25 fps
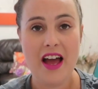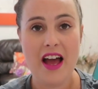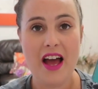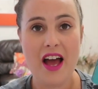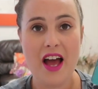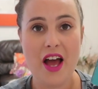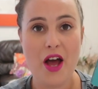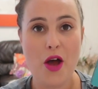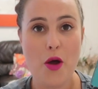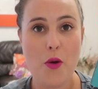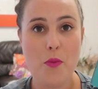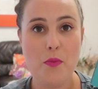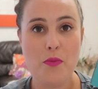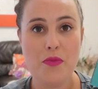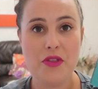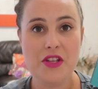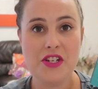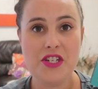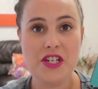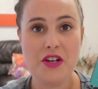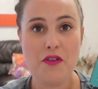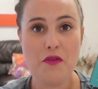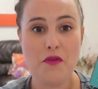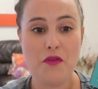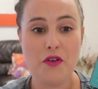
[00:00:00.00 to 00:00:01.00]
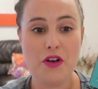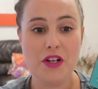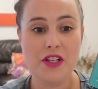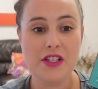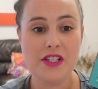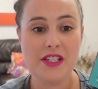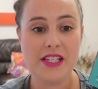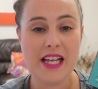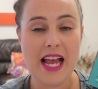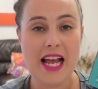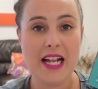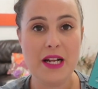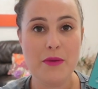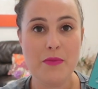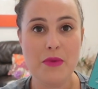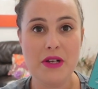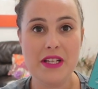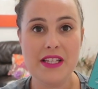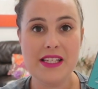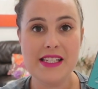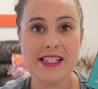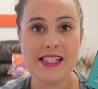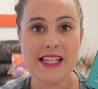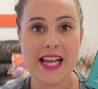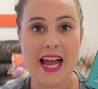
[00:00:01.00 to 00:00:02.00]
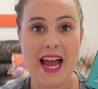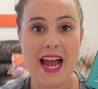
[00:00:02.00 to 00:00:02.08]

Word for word: um, the different elements